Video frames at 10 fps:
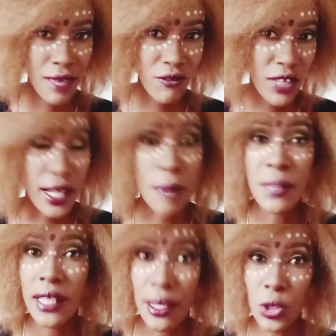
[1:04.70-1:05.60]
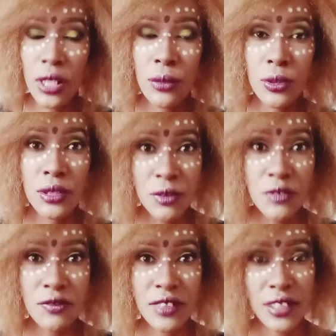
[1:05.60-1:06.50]
I feel like I'm in a Nollywood
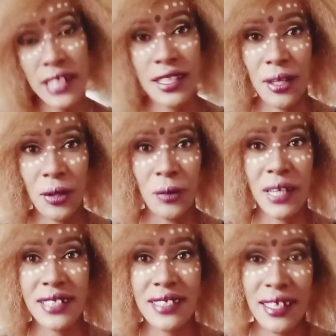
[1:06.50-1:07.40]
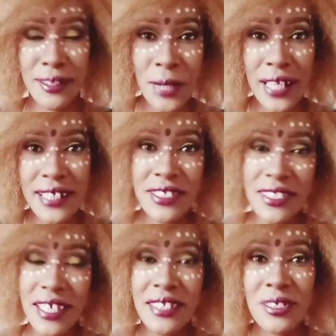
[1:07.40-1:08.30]
movie right now, but anyway, let's
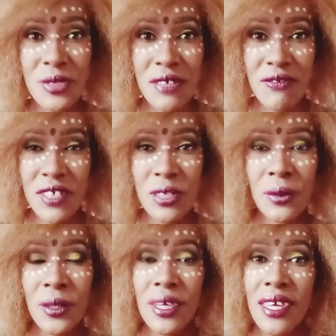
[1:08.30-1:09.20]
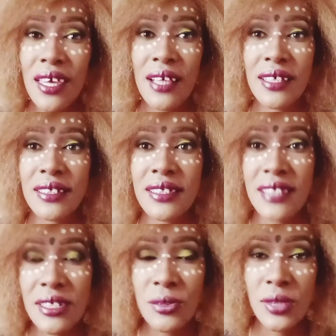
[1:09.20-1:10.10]
just get into the video.
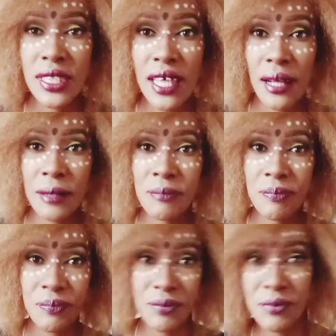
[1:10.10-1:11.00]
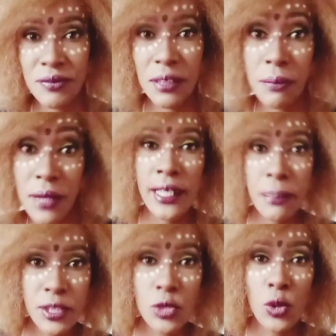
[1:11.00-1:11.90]
Starting with the tip, your
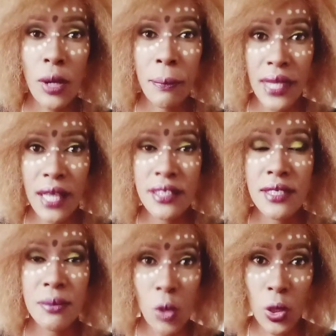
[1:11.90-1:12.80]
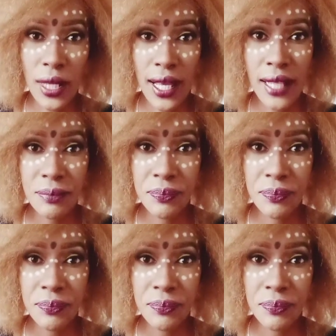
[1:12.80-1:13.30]
lips to appear smaller.